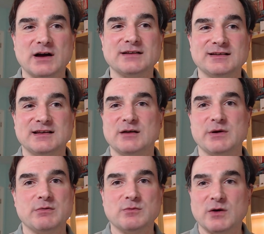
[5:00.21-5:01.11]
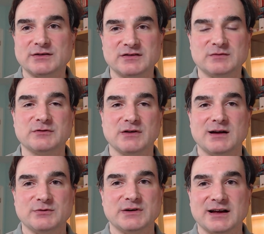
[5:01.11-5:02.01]
today we would want to
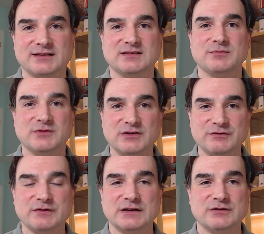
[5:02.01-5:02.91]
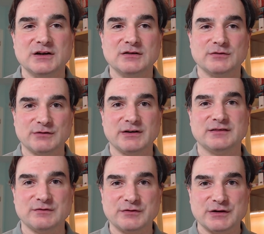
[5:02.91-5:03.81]
subscribe to it except to defend
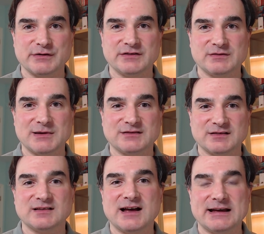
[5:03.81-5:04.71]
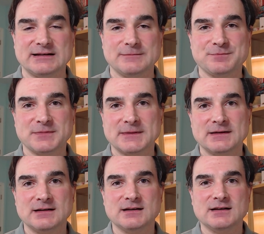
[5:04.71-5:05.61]
regressive theories about society.
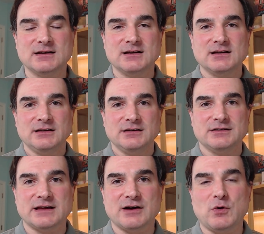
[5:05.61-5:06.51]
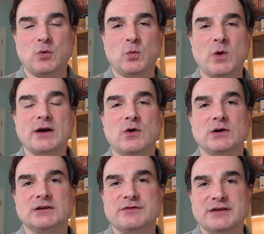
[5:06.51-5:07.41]
Now, what
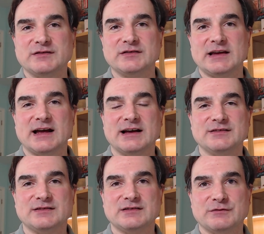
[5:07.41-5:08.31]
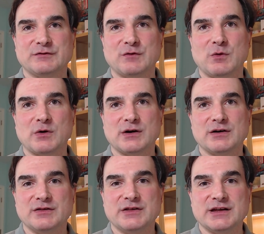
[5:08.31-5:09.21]
all of this has
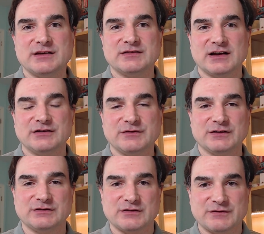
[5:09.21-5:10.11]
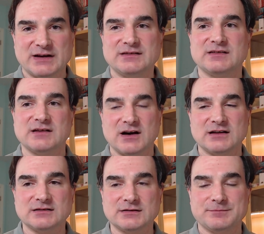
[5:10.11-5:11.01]
for the science fiction or fantasy
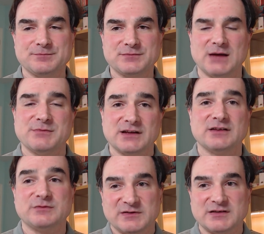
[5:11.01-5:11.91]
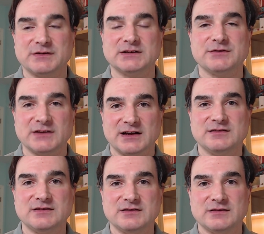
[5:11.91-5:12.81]
author, I'm thinking specifically of
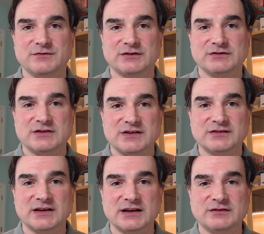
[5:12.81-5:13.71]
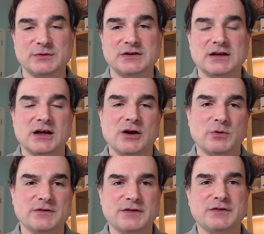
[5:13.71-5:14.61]
science fiction in this case, but
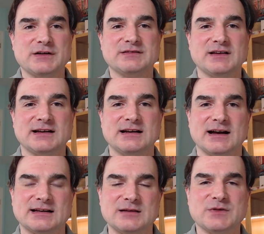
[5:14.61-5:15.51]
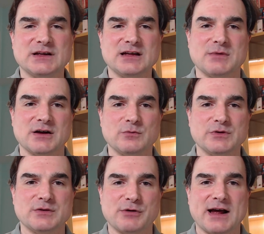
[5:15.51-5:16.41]
one of the things I, I keep thinking about
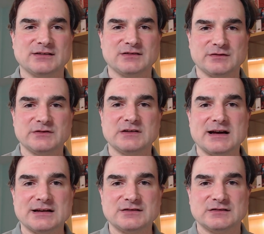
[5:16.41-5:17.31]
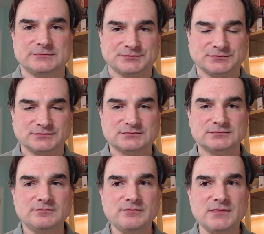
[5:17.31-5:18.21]
with the practice of science
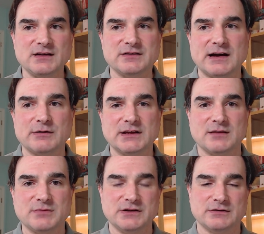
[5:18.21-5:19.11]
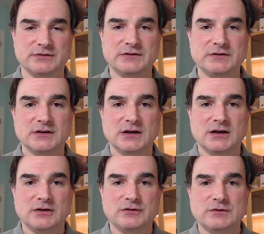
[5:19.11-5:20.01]
is how it can be used
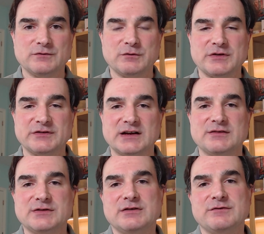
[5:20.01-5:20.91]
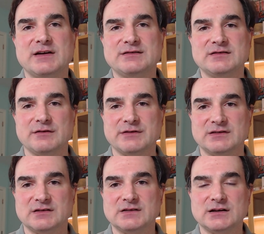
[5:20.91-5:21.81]
for the sake of the defense of
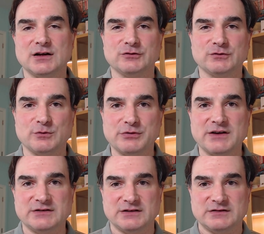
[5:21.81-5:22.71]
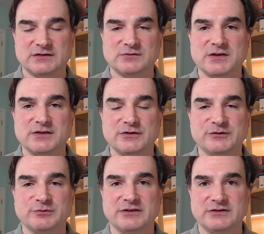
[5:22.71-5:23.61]
existing cultural prejudices, whether
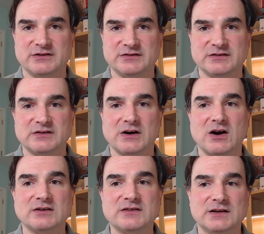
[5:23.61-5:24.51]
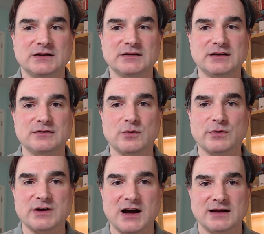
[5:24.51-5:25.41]
those prejudices are articulated
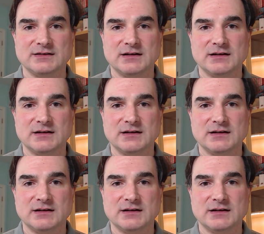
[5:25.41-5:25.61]
or not.